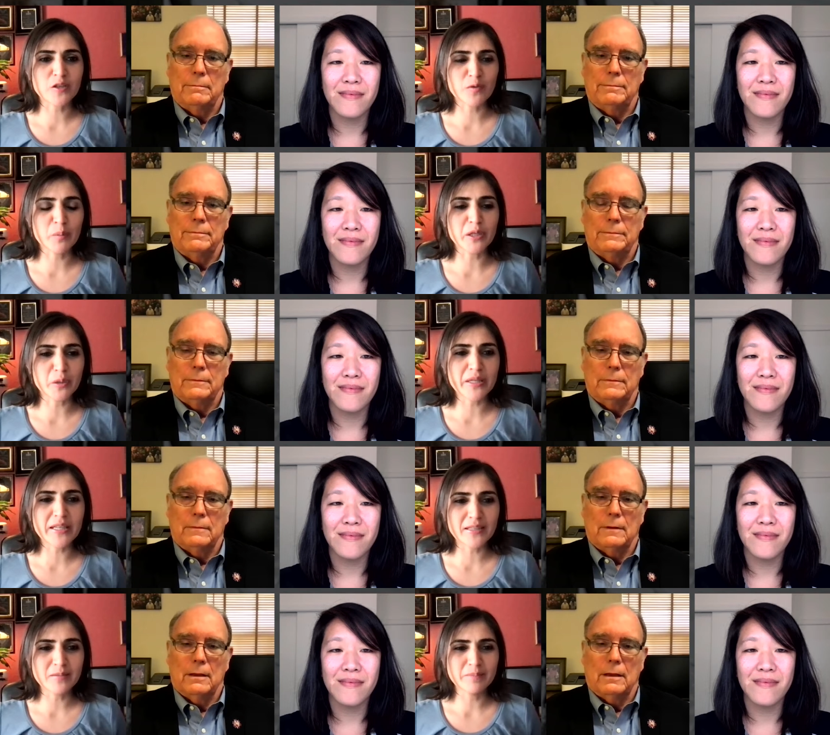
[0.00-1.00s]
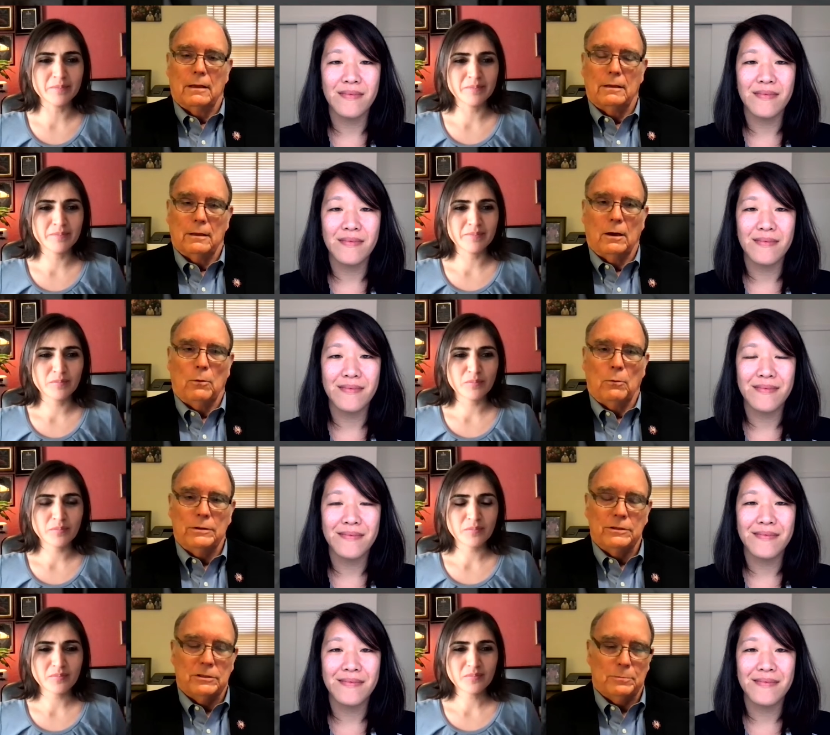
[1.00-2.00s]
Speaker 1: familiar with it
Speaker 2: uh,
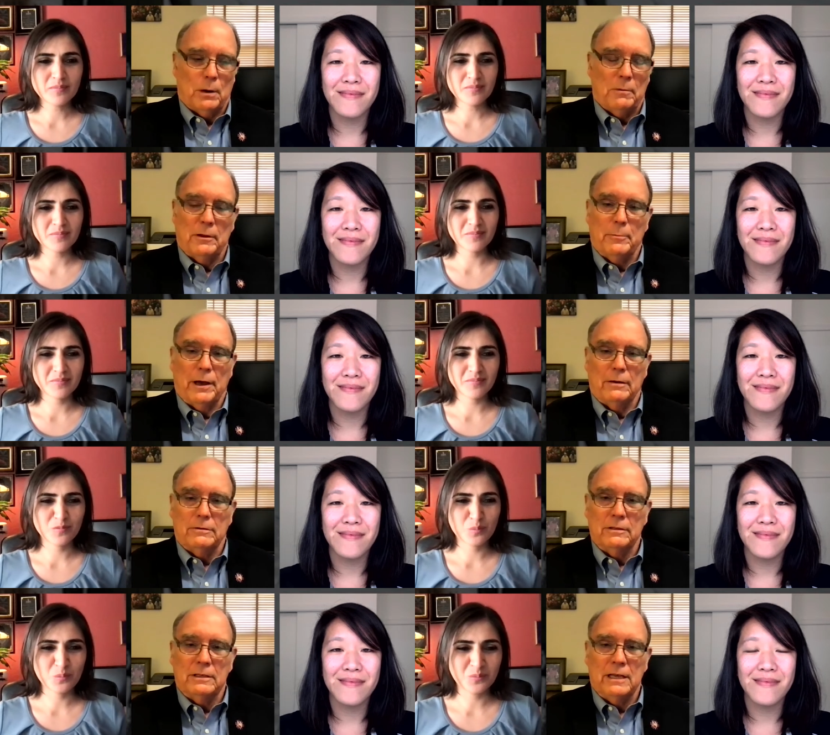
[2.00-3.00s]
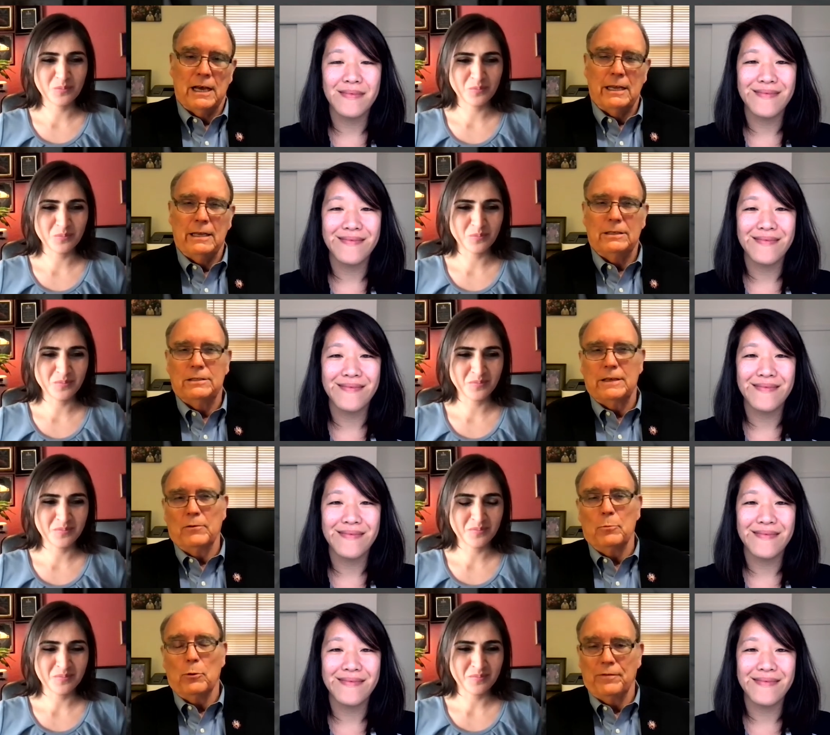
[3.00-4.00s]
which is probably about
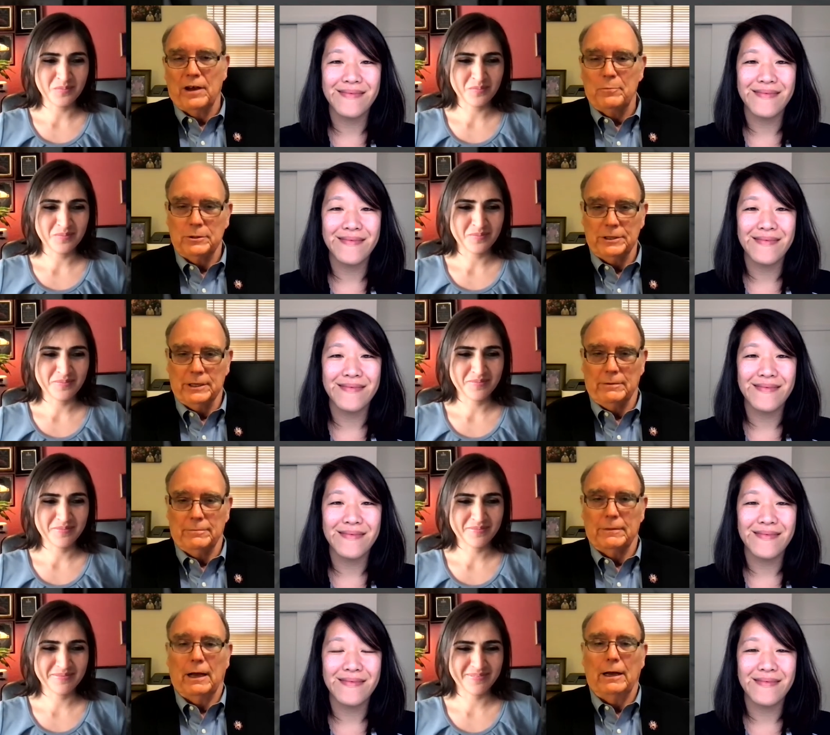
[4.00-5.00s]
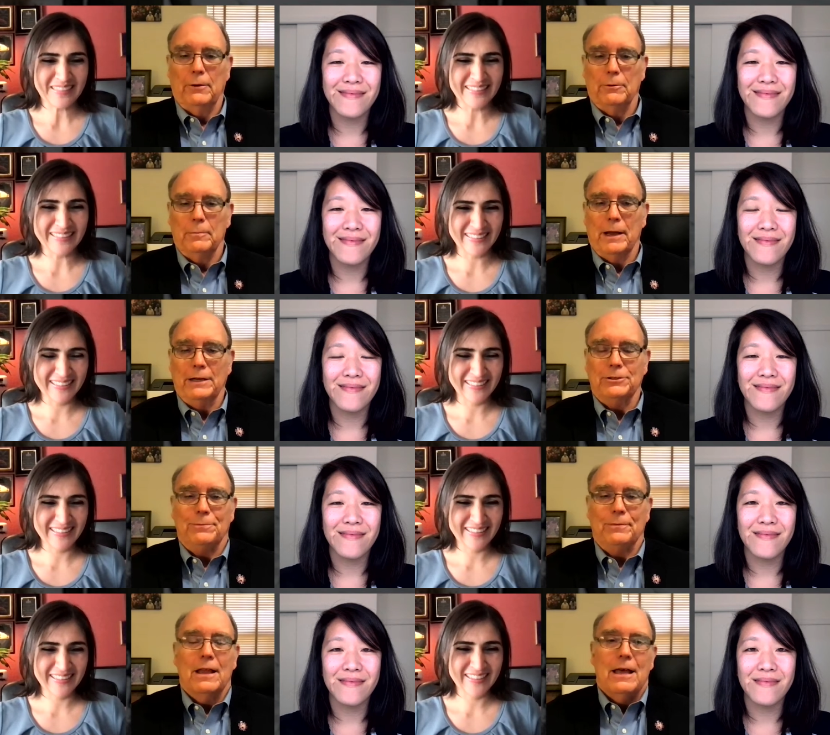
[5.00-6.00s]
97.5% i would imagine
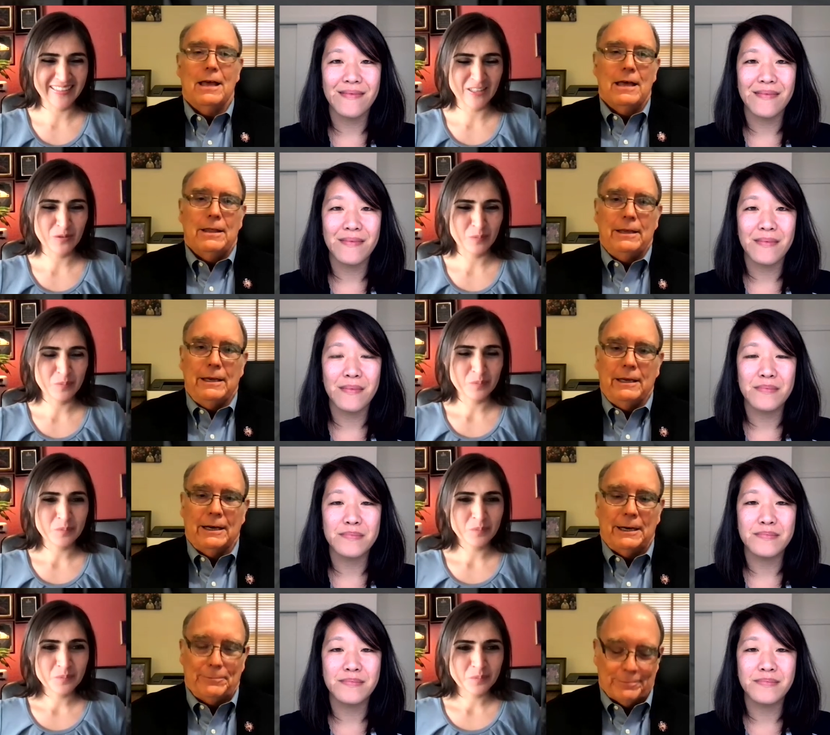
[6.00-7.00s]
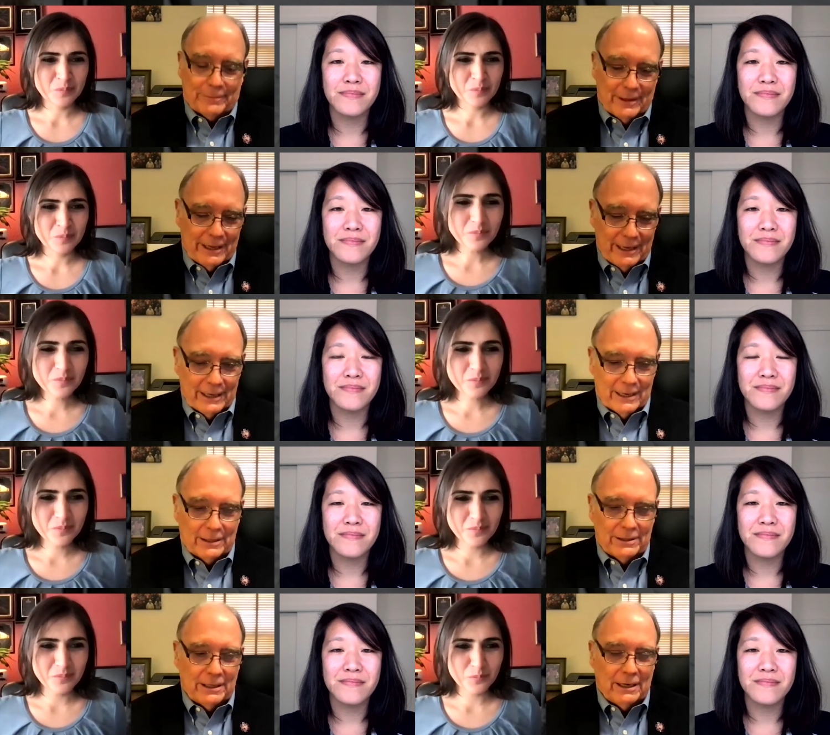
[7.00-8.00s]
the um, the
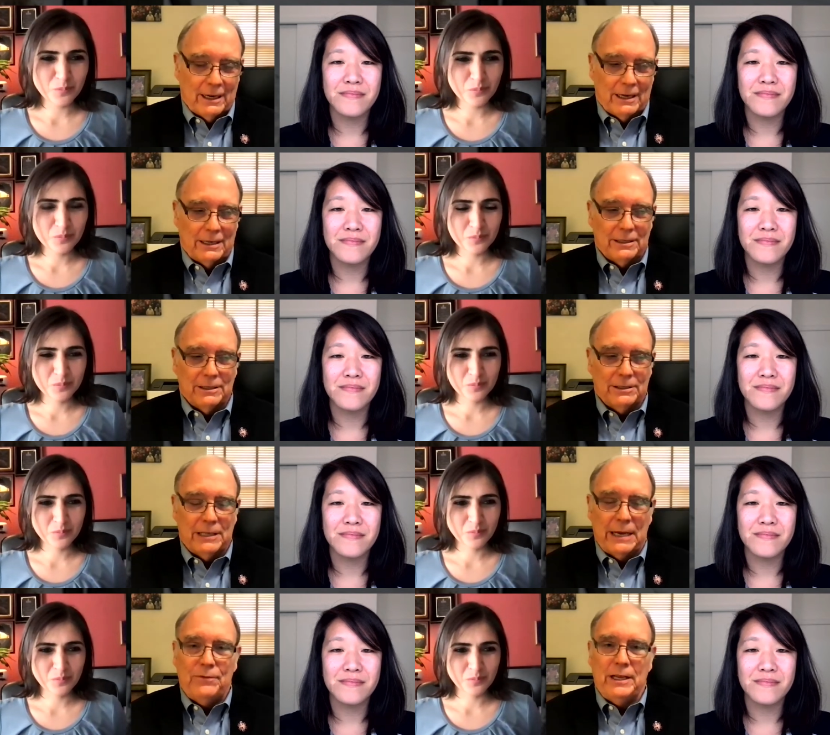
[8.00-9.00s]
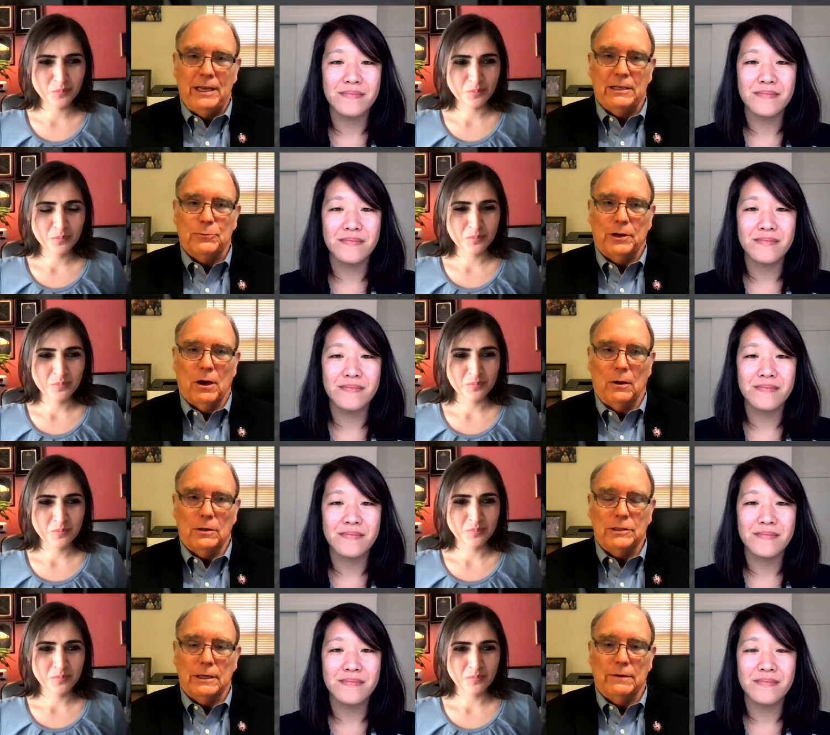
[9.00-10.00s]
uh, uh, as we call
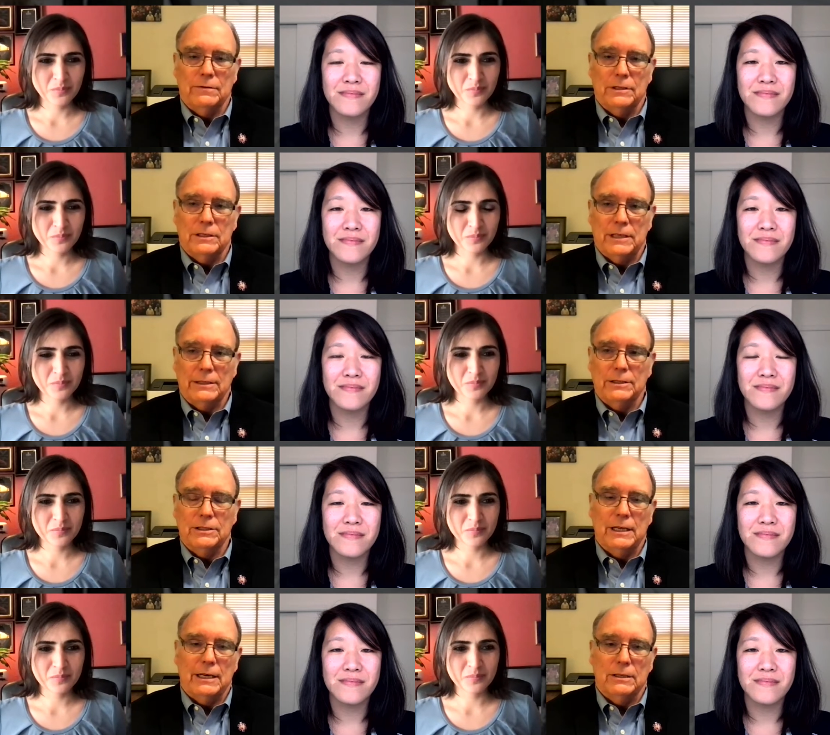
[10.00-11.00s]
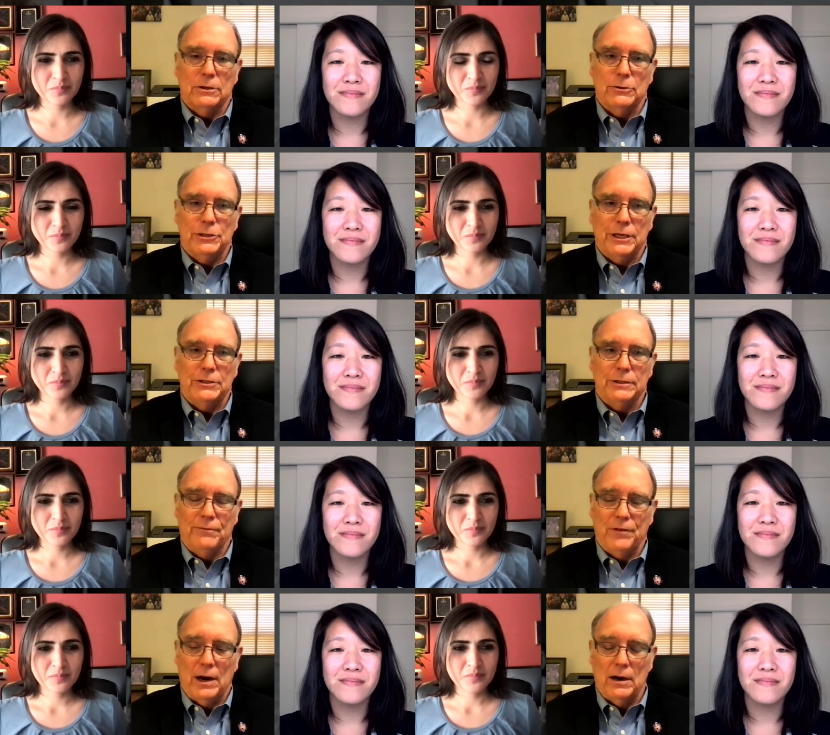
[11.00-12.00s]
ourselves the texas state association
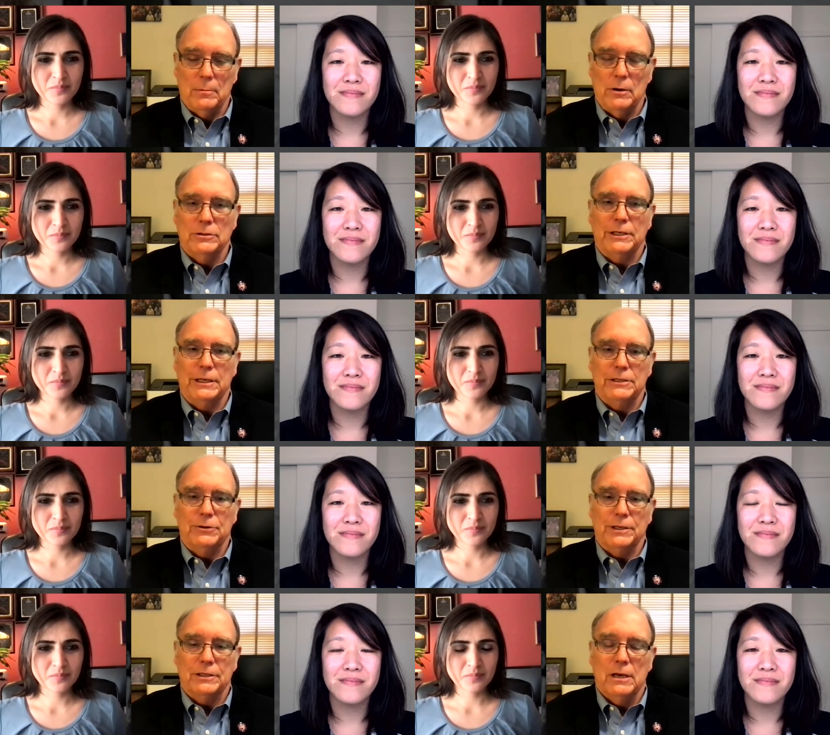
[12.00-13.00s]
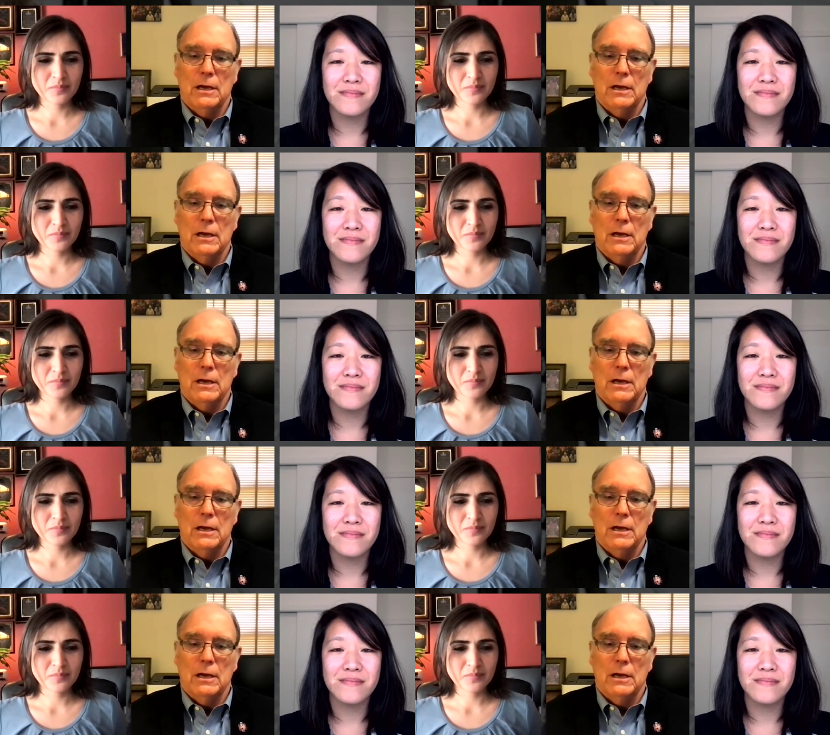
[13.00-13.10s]
of fire and emergency districts